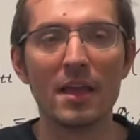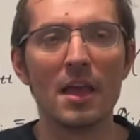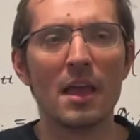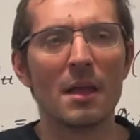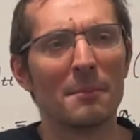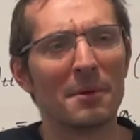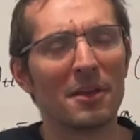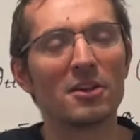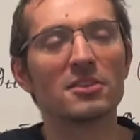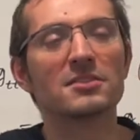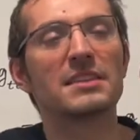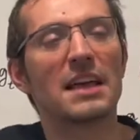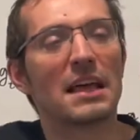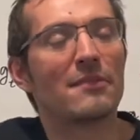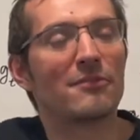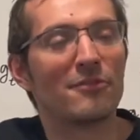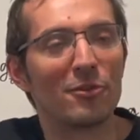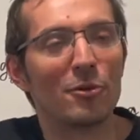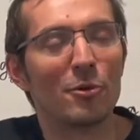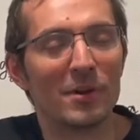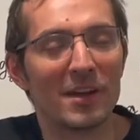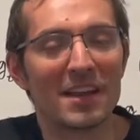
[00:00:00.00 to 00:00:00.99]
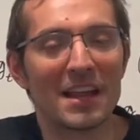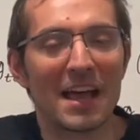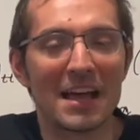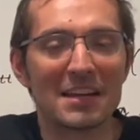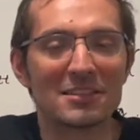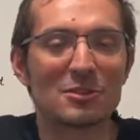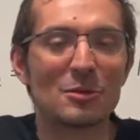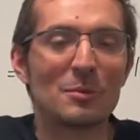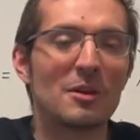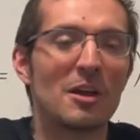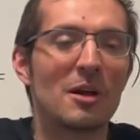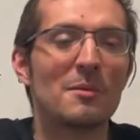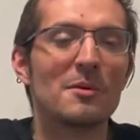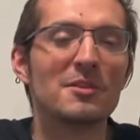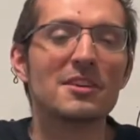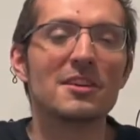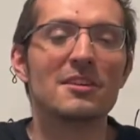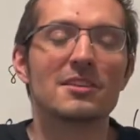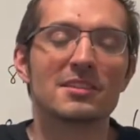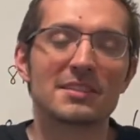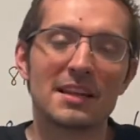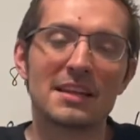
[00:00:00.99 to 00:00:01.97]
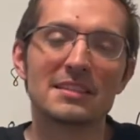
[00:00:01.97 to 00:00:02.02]
Because that fluid has to be
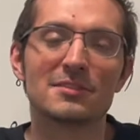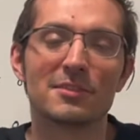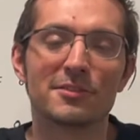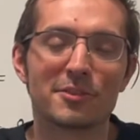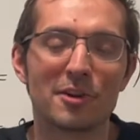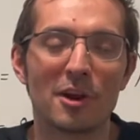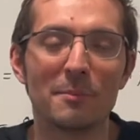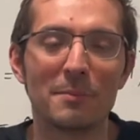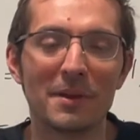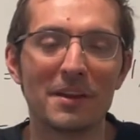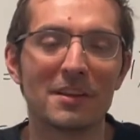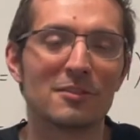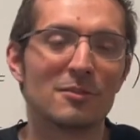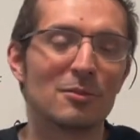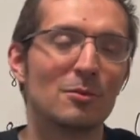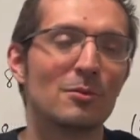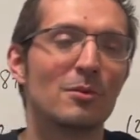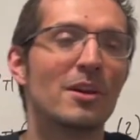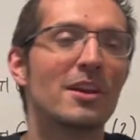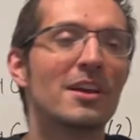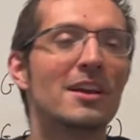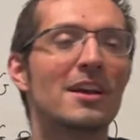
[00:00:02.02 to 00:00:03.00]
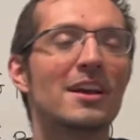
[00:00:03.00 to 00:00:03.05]
homogeneous and isotropic to